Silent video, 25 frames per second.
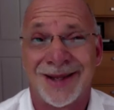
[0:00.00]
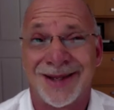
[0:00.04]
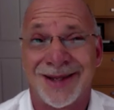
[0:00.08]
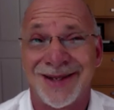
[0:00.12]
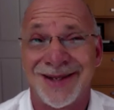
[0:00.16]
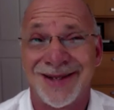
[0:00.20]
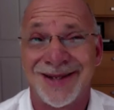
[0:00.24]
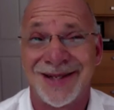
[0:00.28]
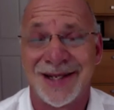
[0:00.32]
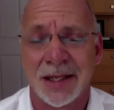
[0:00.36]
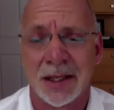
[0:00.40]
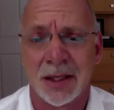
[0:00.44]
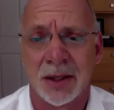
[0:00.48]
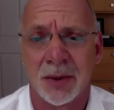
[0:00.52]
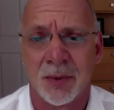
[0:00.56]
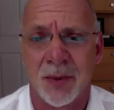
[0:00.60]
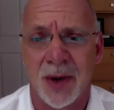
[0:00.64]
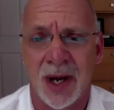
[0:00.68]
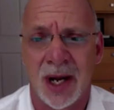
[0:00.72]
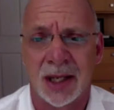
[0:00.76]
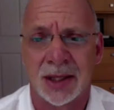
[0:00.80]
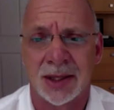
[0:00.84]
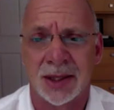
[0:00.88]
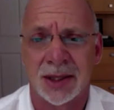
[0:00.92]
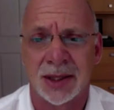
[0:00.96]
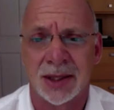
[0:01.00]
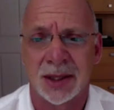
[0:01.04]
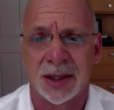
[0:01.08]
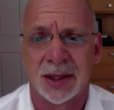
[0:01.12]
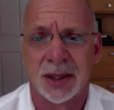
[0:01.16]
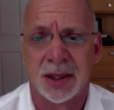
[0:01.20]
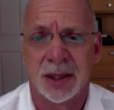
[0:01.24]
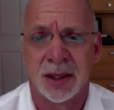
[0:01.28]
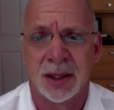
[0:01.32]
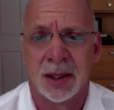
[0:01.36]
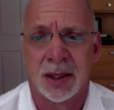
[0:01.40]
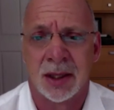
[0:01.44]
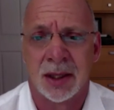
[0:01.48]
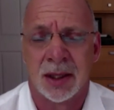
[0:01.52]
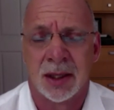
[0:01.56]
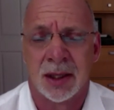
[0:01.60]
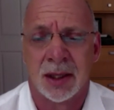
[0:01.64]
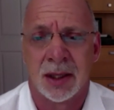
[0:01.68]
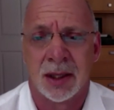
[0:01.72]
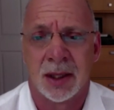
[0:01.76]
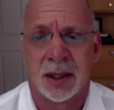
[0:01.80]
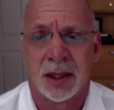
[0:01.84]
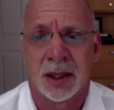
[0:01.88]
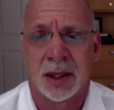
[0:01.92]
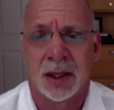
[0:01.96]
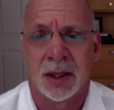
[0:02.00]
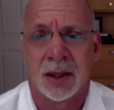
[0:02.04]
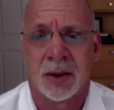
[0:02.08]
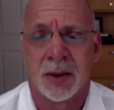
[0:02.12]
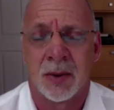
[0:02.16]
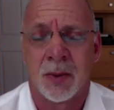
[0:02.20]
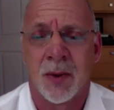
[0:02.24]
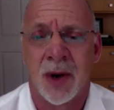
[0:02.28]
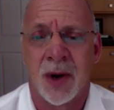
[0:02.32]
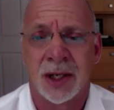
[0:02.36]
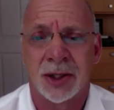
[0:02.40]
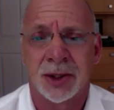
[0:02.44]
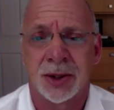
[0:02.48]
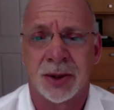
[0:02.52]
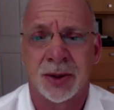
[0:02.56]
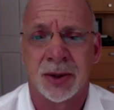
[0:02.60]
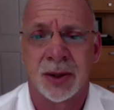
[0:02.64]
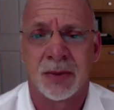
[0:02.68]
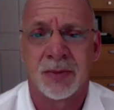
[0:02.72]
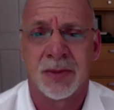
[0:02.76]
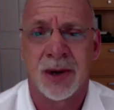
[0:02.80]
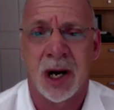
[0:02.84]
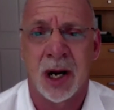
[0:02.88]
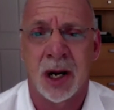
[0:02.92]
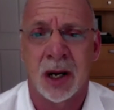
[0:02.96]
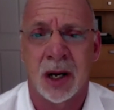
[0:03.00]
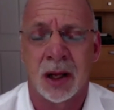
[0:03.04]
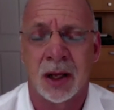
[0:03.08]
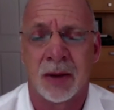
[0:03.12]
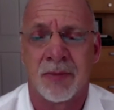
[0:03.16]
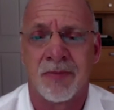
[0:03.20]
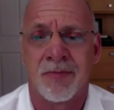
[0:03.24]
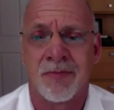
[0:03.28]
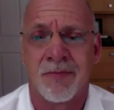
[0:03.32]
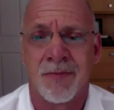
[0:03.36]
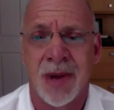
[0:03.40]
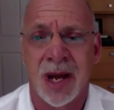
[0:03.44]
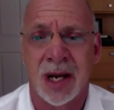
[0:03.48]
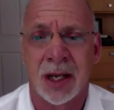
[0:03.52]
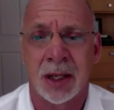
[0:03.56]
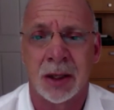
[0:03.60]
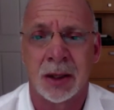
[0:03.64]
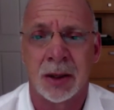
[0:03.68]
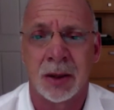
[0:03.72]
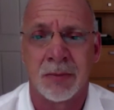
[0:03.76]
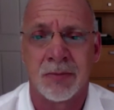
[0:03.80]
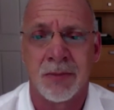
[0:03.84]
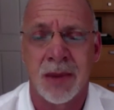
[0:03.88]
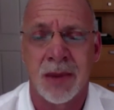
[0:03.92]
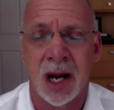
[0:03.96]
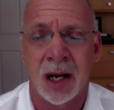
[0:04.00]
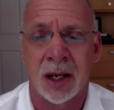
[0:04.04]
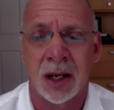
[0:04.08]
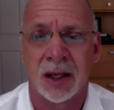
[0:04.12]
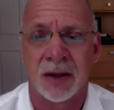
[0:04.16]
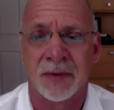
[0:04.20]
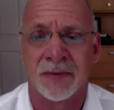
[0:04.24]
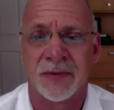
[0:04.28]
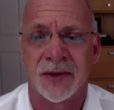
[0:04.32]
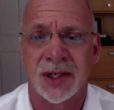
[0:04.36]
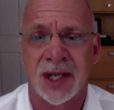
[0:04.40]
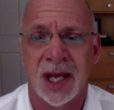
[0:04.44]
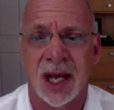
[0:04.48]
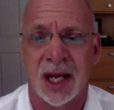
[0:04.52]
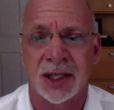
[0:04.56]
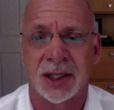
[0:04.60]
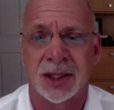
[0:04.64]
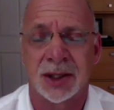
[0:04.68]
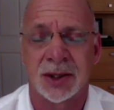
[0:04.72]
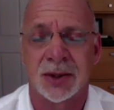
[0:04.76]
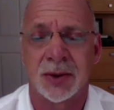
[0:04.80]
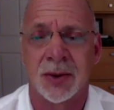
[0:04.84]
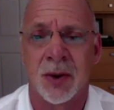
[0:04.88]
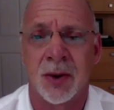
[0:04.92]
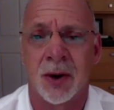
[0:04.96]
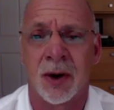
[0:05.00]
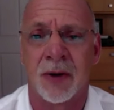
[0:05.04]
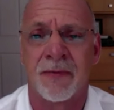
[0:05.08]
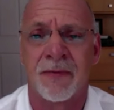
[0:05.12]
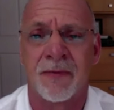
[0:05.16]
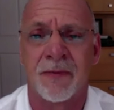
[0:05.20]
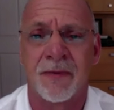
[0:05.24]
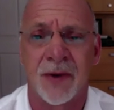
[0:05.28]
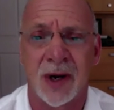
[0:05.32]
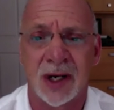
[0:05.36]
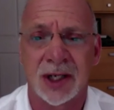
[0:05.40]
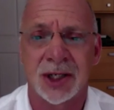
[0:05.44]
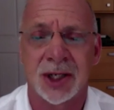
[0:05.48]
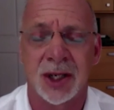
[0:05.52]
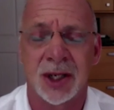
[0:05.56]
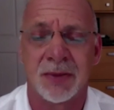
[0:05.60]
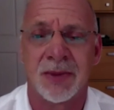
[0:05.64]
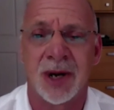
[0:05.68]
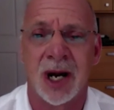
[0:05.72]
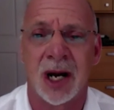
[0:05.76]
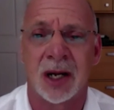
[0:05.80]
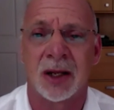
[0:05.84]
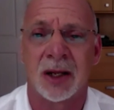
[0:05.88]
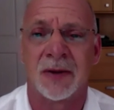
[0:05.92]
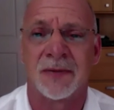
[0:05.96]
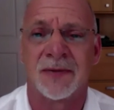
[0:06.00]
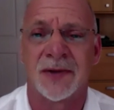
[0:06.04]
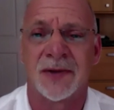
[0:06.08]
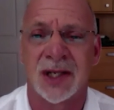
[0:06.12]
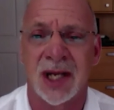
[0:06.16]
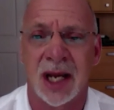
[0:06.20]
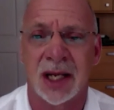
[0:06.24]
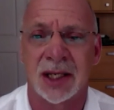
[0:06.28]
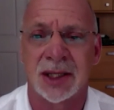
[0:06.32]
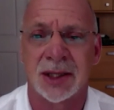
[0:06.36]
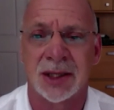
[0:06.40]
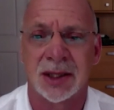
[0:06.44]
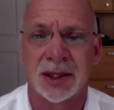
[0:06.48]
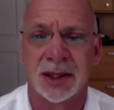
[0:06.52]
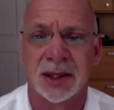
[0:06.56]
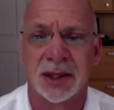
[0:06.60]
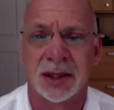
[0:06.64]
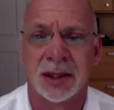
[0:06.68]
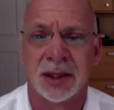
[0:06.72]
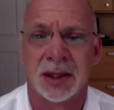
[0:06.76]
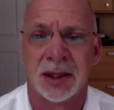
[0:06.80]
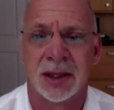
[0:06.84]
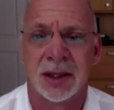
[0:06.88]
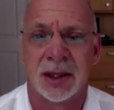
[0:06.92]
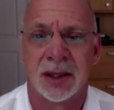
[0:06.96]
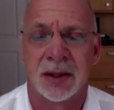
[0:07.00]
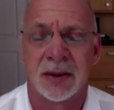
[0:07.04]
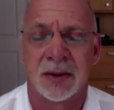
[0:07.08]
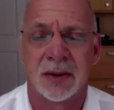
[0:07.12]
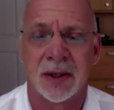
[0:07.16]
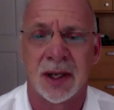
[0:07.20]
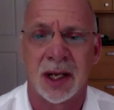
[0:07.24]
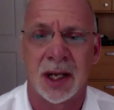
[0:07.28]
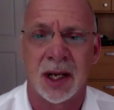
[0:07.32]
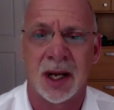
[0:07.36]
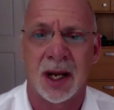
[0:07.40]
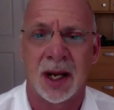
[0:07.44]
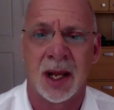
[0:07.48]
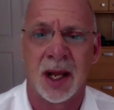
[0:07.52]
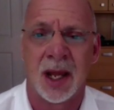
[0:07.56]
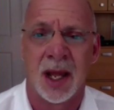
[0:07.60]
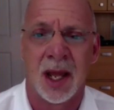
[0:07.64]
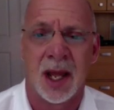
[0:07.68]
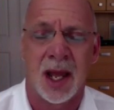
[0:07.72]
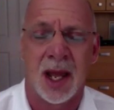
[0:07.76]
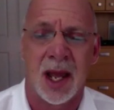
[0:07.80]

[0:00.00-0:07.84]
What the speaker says: at least in the West, a Western model, a medical model of sex, or a friction model of sex, right?